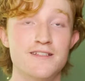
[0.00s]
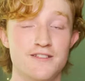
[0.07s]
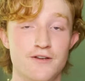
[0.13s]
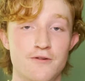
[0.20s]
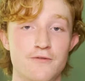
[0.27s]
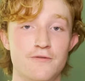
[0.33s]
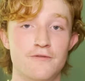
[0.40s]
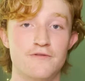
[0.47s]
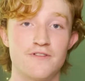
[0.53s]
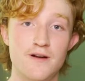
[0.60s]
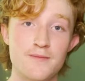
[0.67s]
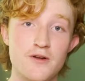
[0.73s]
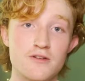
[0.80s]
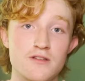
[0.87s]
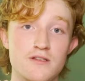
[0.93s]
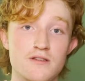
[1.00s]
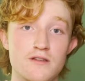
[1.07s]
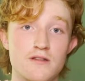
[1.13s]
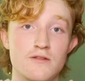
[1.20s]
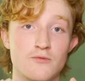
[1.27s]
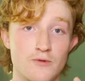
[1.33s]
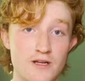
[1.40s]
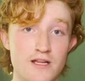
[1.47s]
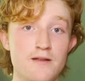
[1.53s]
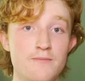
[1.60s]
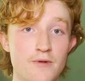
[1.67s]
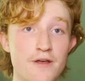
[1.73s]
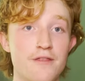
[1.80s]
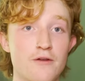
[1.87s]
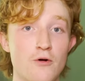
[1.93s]
So from your
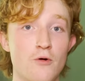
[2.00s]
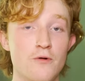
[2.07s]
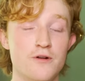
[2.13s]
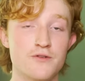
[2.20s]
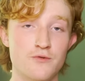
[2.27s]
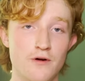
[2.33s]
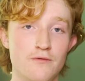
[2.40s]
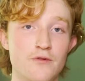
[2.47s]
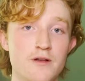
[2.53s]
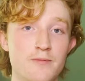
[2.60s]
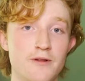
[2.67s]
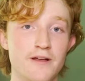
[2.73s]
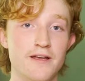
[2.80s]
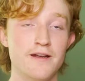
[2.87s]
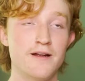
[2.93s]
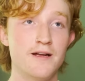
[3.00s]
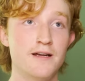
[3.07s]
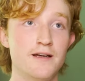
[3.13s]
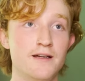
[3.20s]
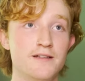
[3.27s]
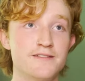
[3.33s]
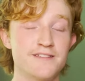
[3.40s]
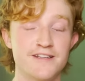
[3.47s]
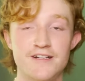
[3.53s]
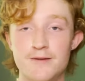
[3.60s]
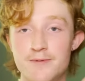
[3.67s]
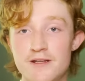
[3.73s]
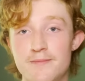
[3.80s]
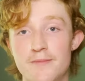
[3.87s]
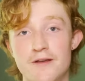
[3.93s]
three-month goal, your twelve-week plan, set it
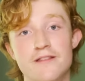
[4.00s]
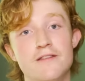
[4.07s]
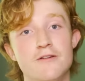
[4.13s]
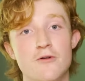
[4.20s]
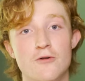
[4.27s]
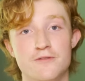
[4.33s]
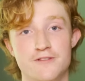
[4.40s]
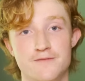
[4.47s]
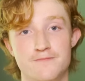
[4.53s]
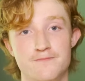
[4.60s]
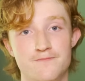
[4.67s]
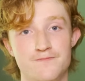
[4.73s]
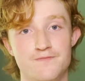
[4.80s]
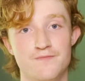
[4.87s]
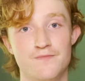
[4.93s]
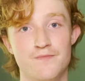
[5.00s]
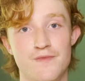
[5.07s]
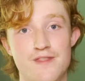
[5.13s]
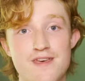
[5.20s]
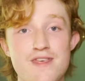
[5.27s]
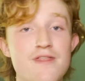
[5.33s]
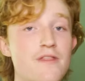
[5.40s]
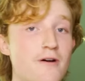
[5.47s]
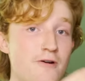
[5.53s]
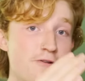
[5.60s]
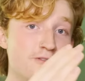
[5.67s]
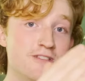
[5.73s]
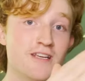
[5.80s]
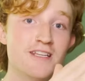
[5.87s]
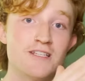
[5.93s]
up into monthly goals, then
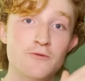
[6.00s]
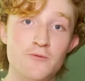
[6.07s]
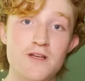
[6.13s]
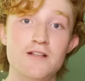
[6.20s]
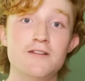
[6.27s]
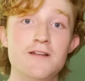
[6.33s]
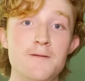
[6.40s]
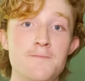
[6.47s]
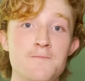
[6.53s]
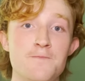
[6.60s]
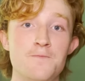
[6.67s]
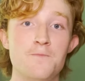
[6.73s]
those into weekly.